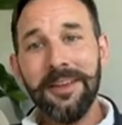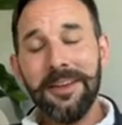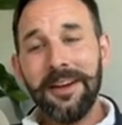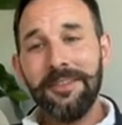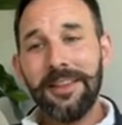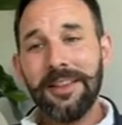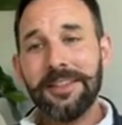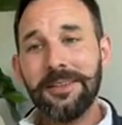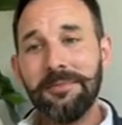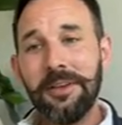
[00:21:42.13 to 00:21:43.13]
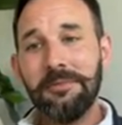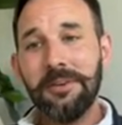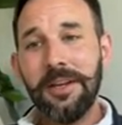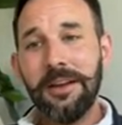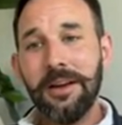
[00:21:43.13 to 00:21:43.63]
I think there's something
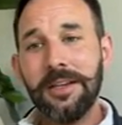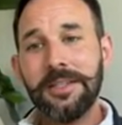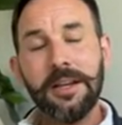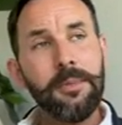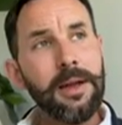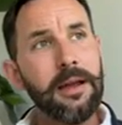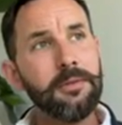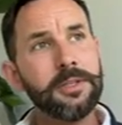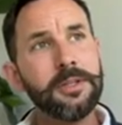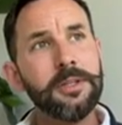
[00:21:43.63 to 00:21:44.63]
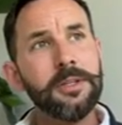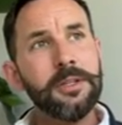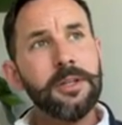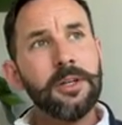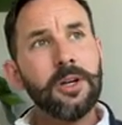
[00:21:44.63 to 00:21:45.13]
really nice about
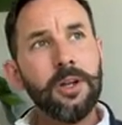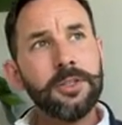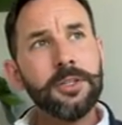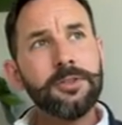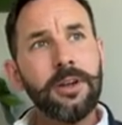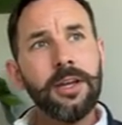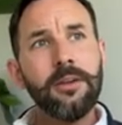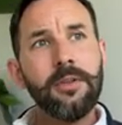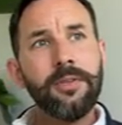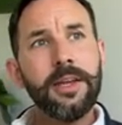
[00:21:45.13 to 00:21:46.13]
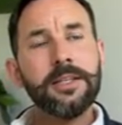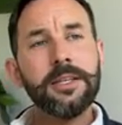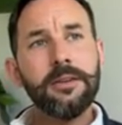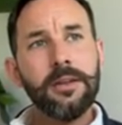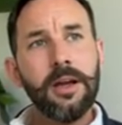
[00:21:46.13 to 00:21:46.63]
concentrating on the things
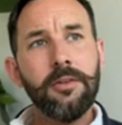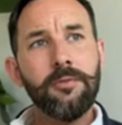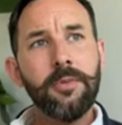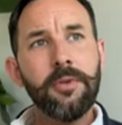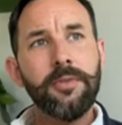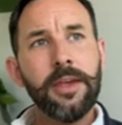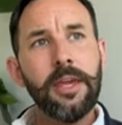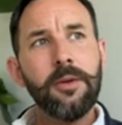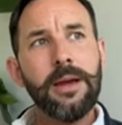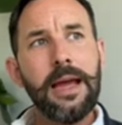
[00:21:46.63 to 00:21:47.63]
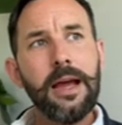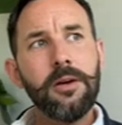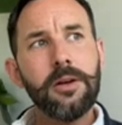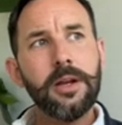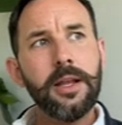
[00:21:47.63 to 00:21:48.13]
that you love, but thinking about
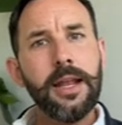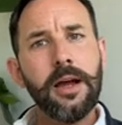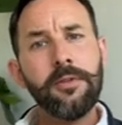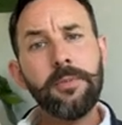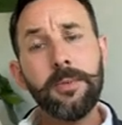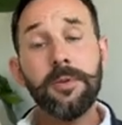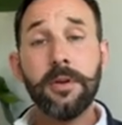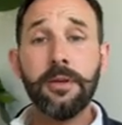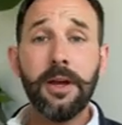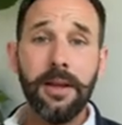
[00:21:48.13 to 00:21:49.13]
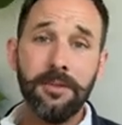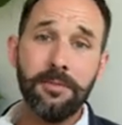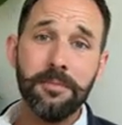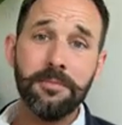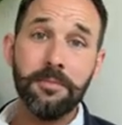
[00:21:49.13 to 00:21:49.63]
how can I let other people know that I love
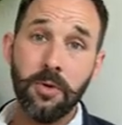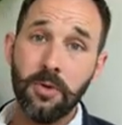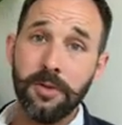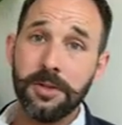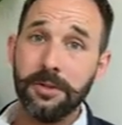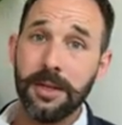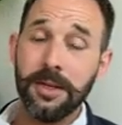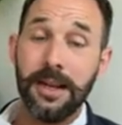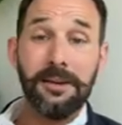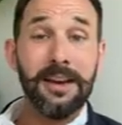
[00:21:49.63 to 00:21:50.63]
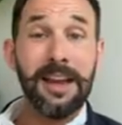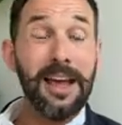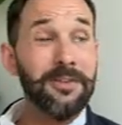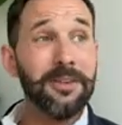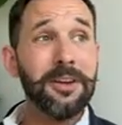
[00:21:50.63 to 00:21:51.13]
them more this week, and how can I let
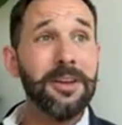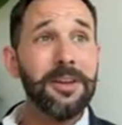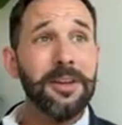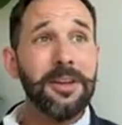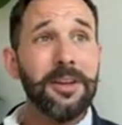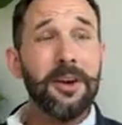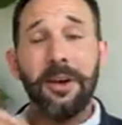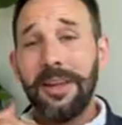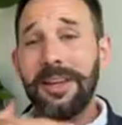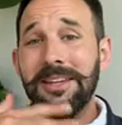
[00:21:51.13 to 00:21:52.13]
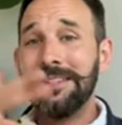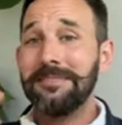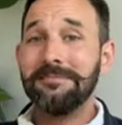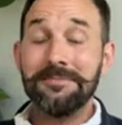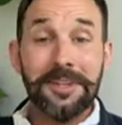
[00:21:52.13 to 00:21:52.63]
other colleagues
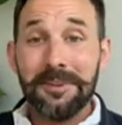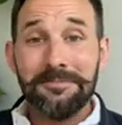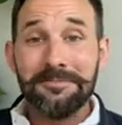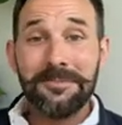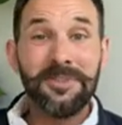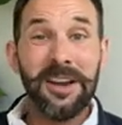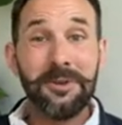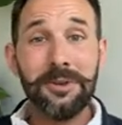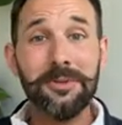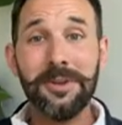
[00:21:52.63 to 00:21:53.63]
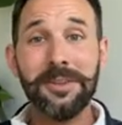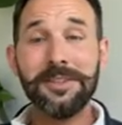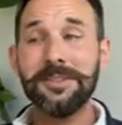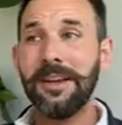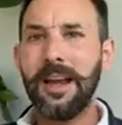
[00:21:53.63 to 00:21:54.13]
and fellow
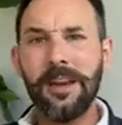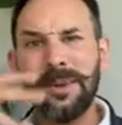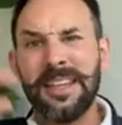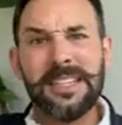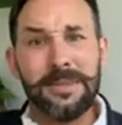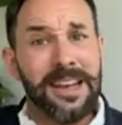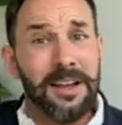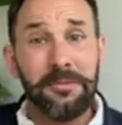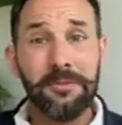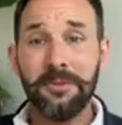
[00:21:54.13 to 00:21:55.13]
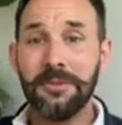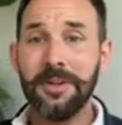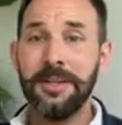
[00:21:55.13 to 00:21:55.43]
humans, how do we exhibit love more?